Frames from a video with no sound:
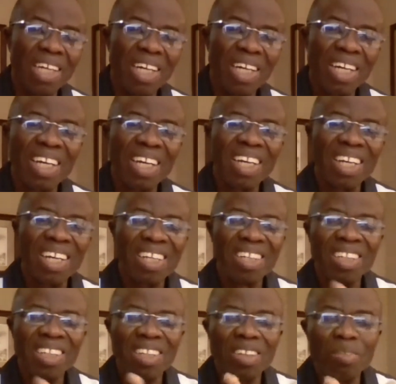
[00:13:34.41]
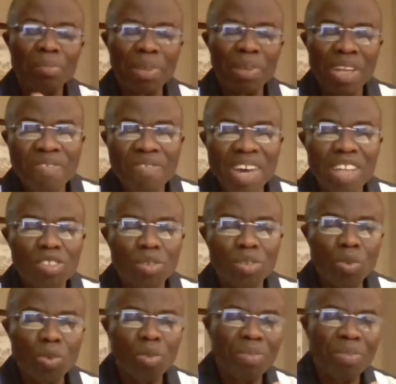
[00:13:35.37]
uh, believers
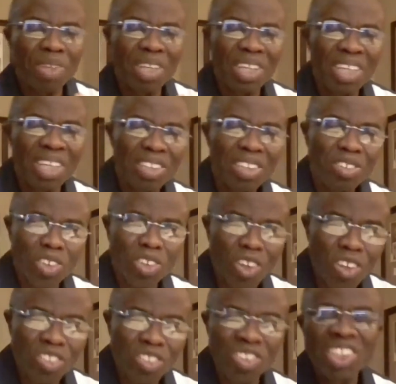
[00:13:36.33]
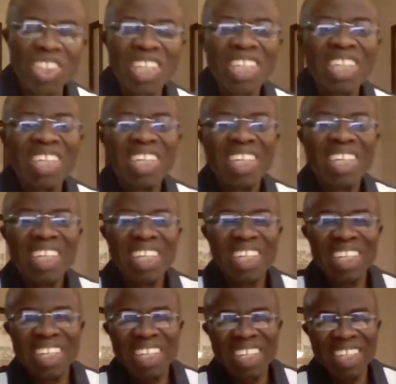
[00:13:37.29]
will be judged
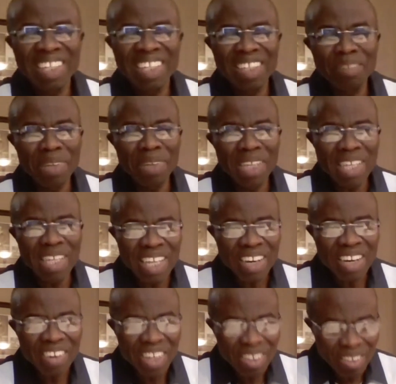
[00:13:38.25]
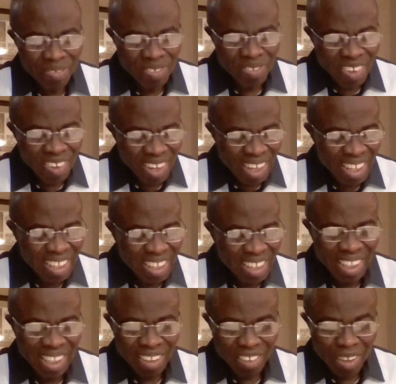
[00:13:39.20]
in, in the millennial reign of Christ,
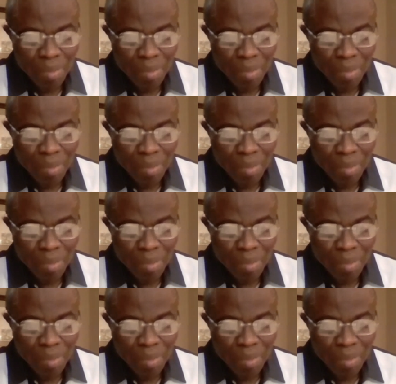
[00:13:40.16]
in the